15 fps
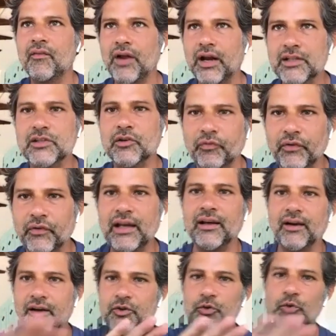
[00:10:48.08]
when it's a
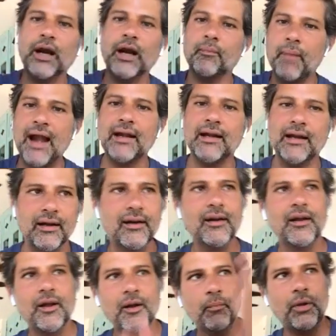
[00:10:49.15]
failure, you get abandoned.
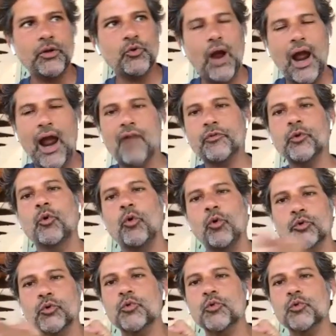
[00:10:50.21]
But you have to go
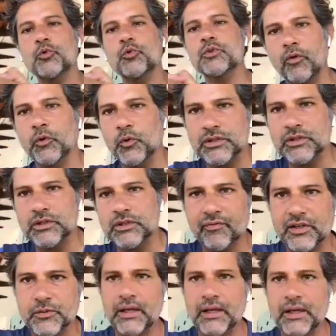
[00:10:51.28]
through some of those
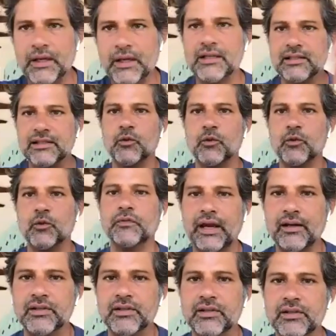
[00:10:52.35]
life experiences and those
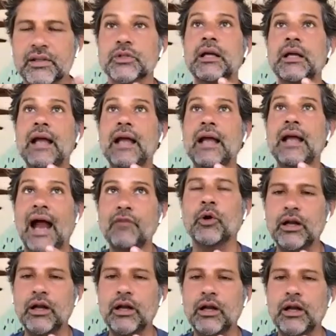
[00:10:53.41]
failures and those.
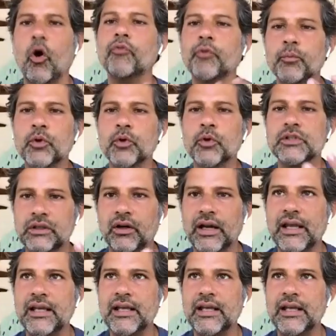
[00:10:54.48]
And if you can draw from those
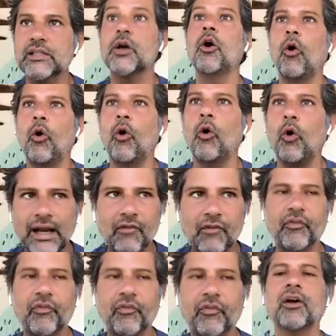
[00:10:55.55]
learnings or
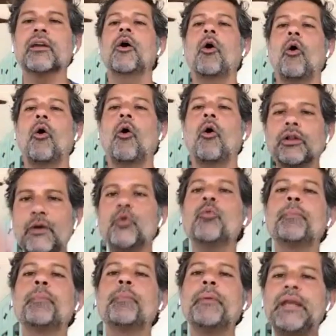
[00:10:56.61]
that effort or
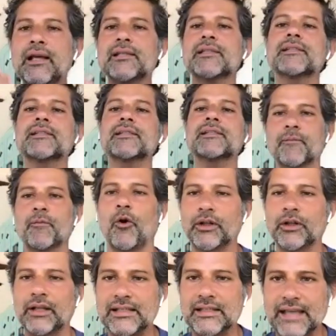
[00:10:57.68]
that loopiness
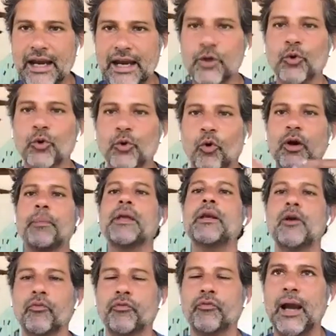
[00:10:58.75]
or that schedule over a
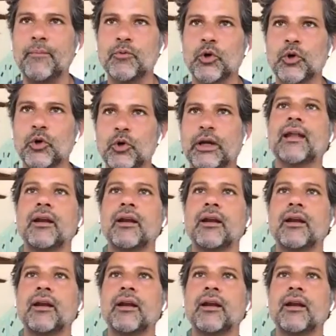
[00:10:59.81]
period of time to